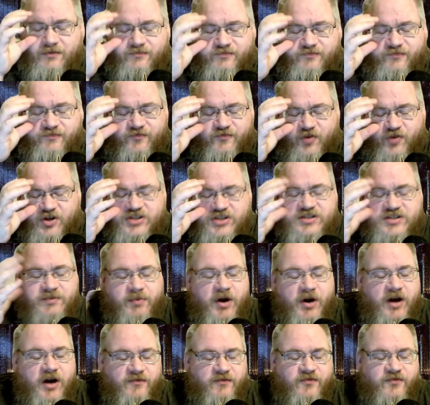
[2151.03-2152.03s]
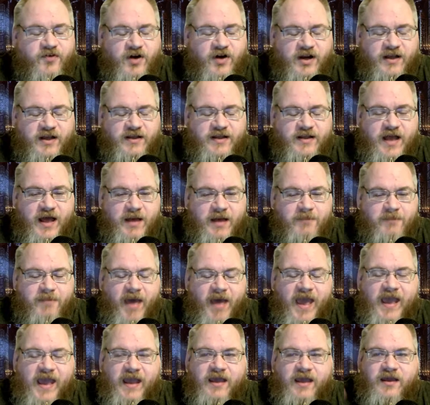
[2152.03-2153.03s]
voice support for a, a,
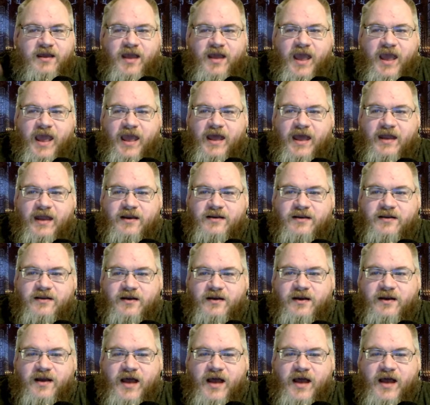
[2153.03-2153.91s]
bank and